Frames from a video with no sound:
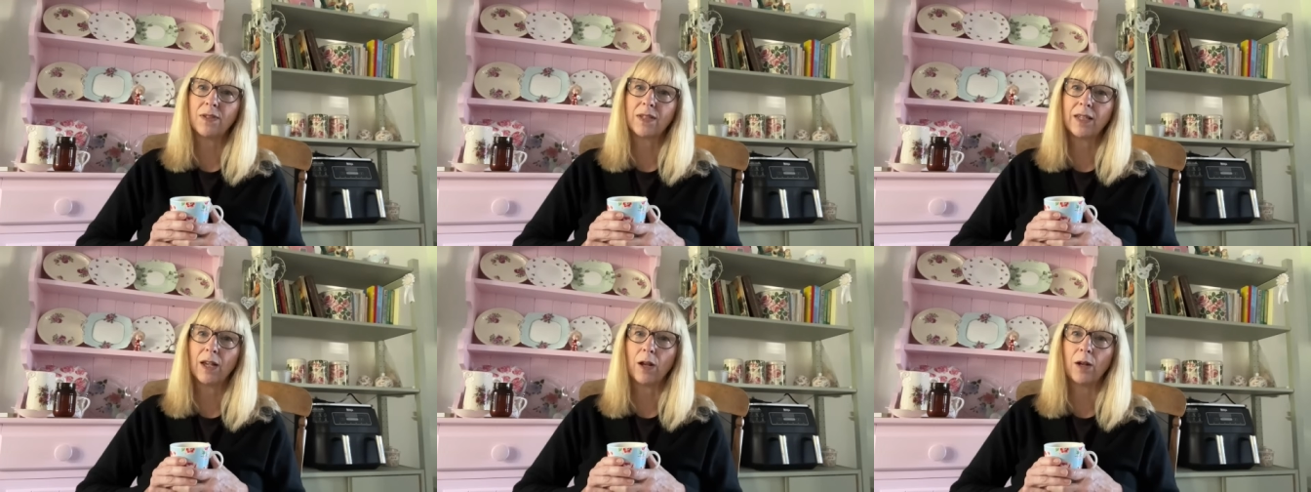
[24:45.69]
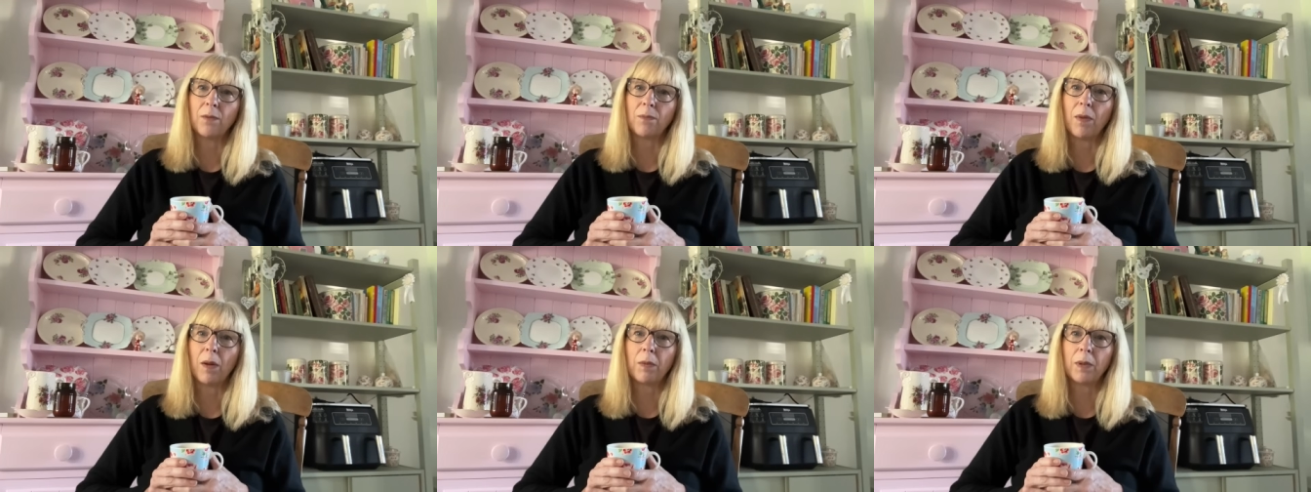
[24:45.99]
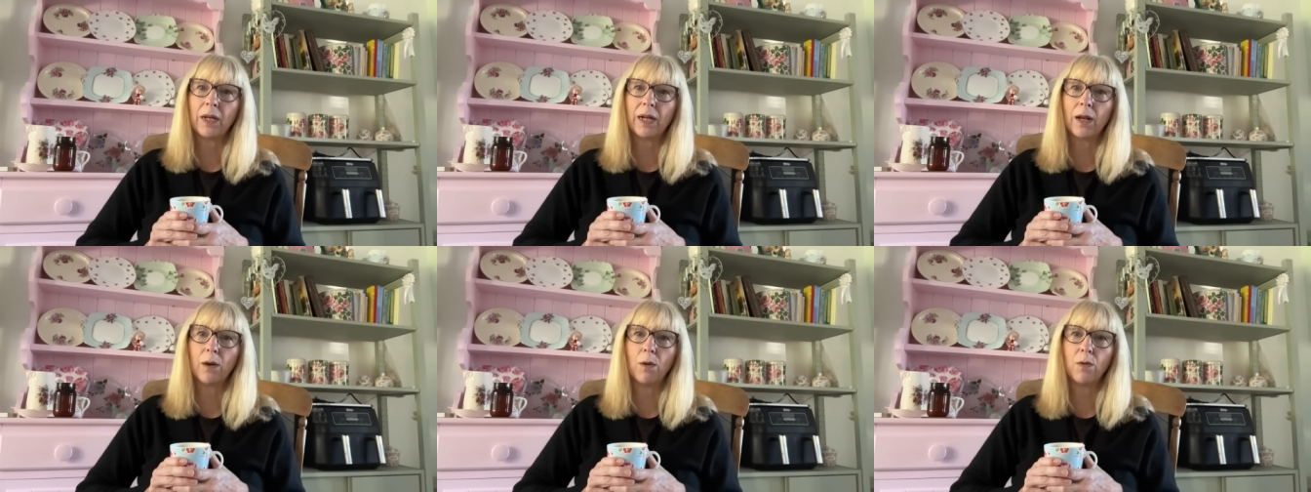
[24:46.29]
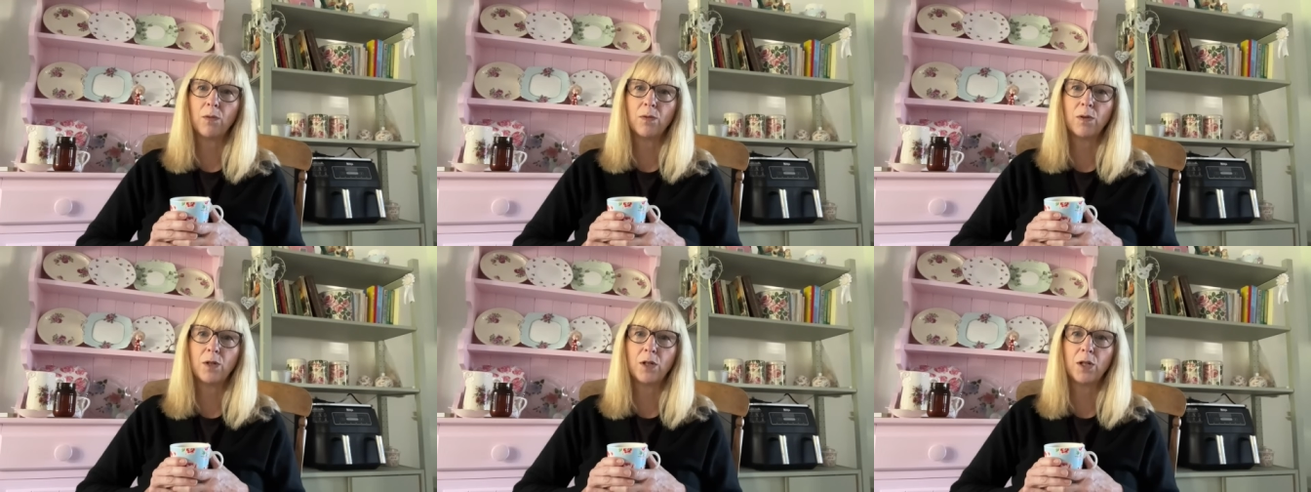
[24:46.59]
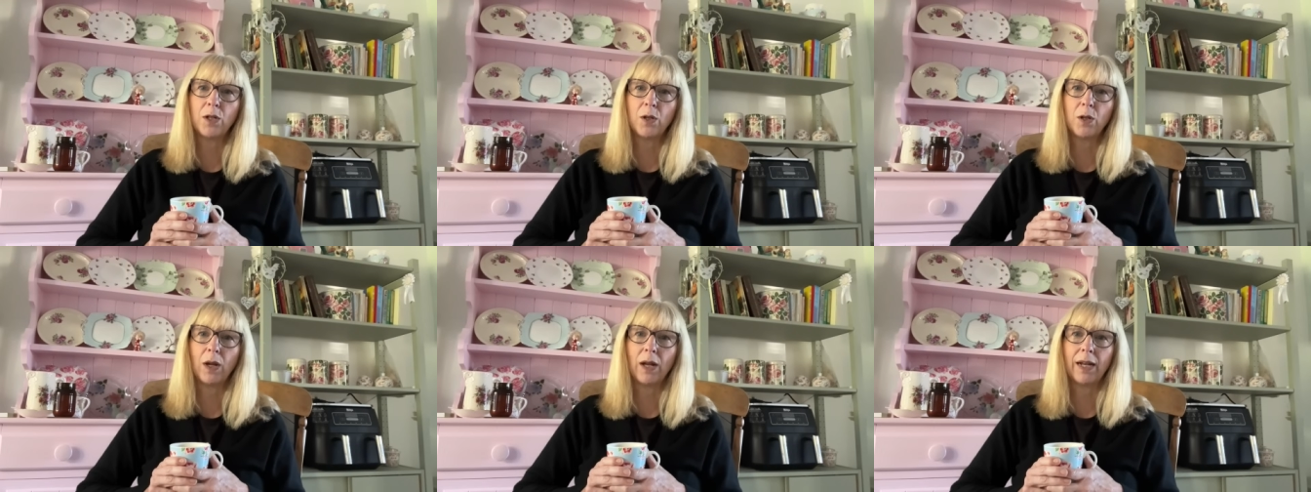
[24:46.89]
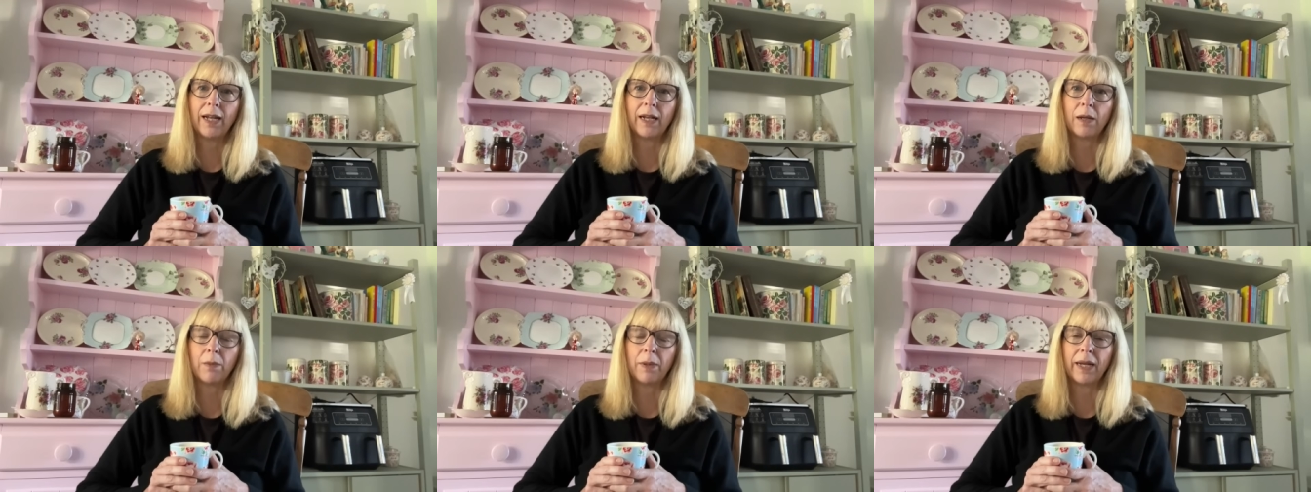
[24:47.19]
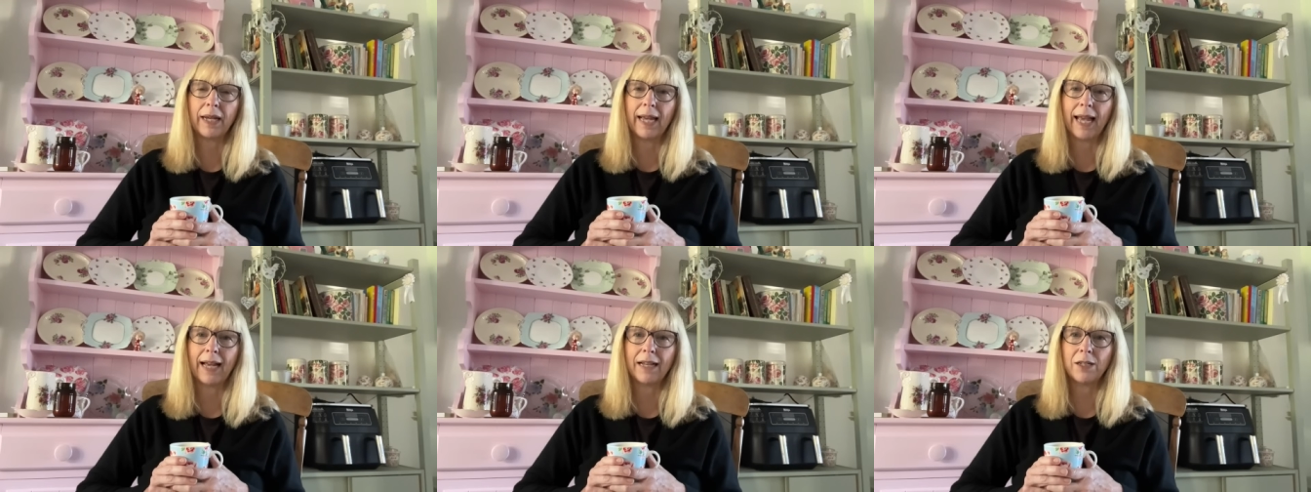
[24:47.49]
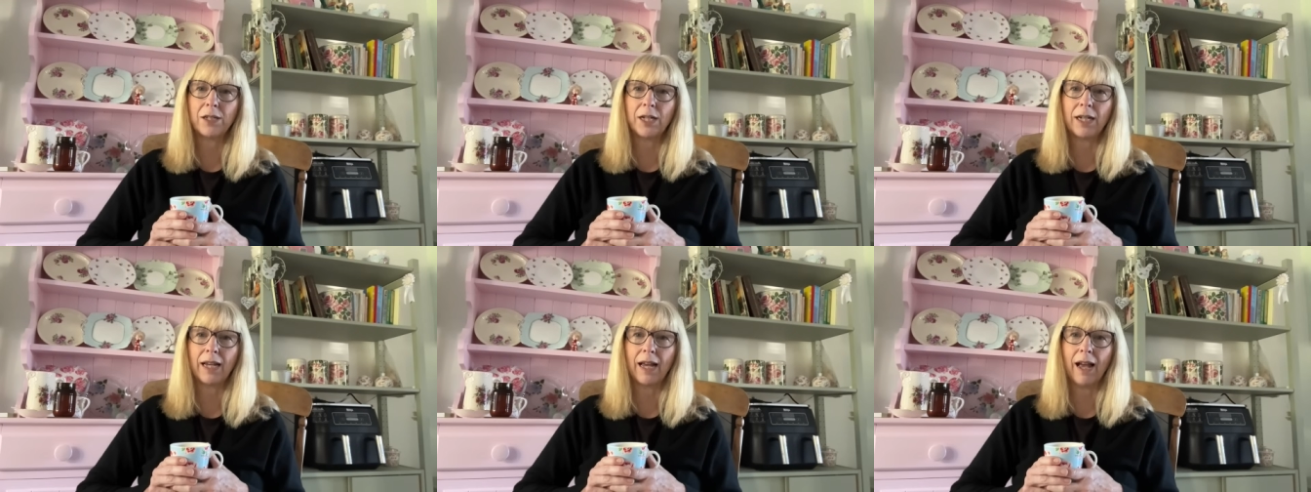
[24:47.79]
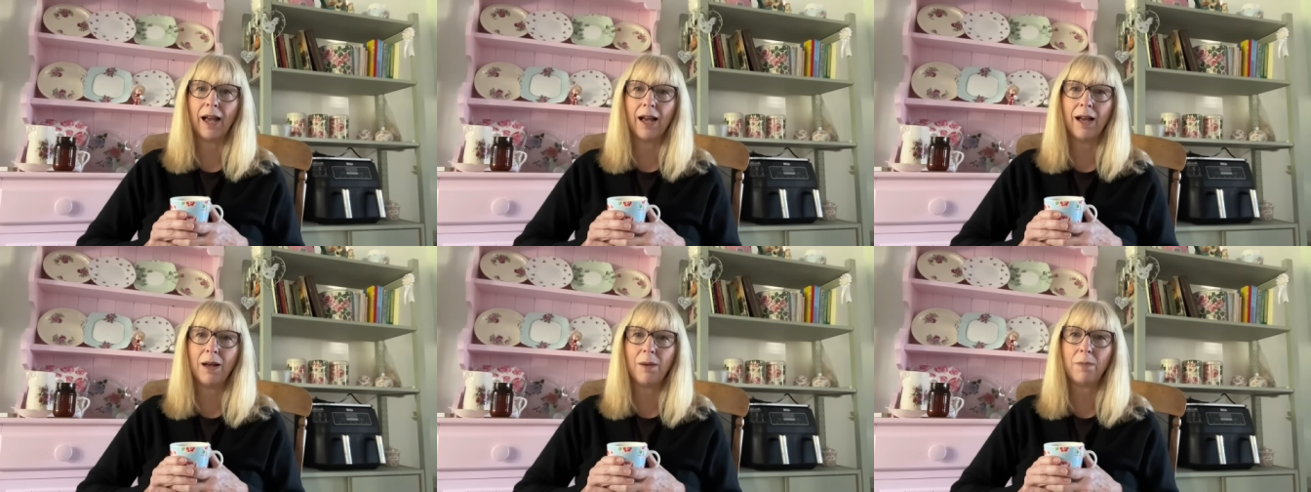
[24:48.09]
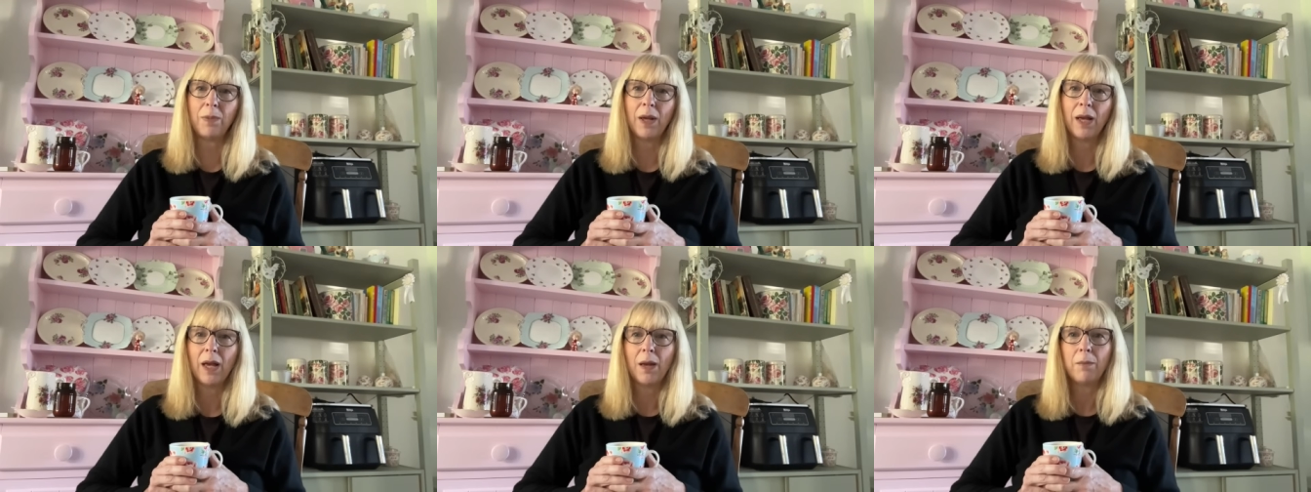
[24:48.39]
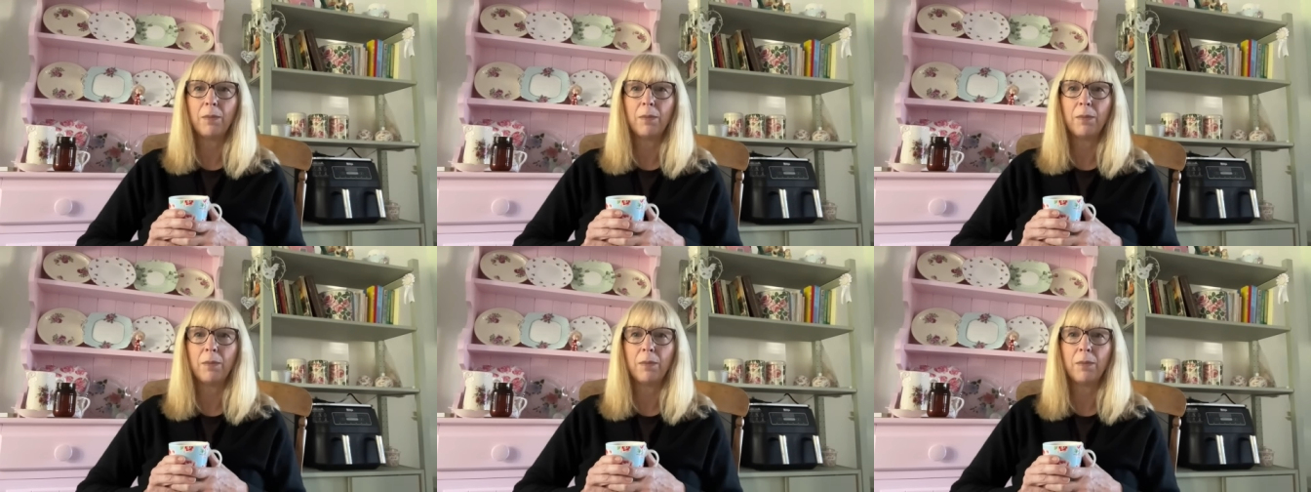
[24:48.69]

So I'm going to go off and do a little bit of catching up.